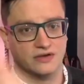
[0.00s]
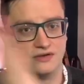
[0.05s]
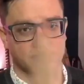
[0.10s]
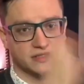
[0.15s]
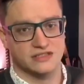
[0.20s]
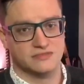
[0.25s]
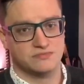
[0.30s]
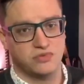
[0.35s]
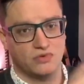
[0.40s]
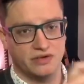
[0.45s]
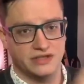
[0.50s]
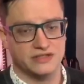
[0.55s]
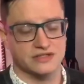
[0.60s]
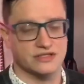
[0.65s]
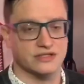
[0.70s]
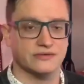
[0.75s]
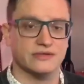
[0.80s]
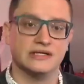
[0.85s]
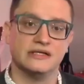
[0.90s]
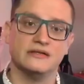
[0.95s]
Go to this point,
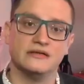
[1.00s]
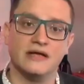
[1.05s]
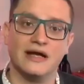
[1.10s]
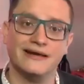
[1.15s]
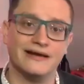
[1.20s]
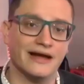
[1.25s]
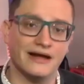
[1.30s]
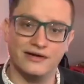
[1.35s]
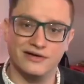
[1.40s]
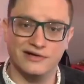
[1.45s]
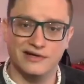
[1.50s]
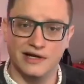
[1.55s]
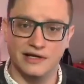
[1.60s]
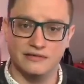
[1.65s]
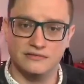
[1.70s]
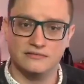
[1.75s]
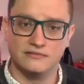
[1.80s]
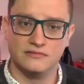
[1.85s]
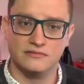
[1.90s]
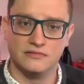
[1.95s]
do it, and now you're
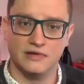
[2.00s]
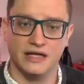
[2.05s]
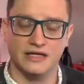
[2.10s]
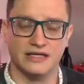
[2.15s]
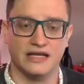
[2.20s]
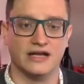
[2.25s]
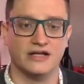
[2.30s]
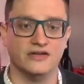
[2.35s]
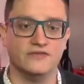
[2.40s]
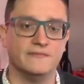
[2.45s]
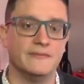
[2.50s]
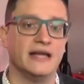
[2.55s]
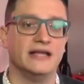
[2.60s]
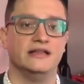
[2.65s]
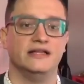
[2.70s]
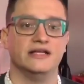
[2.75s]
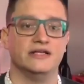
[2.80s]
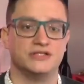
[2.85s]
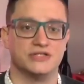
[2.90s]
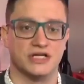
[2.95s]
done, right? Now you've
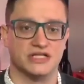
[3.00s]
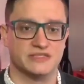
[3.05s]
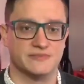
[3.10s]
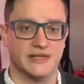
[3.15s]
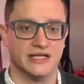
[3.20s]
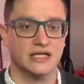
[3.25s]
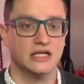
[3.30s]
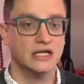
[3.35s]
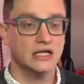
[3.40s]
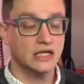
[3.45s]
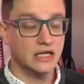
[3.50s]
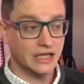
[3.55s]
made the adjustment,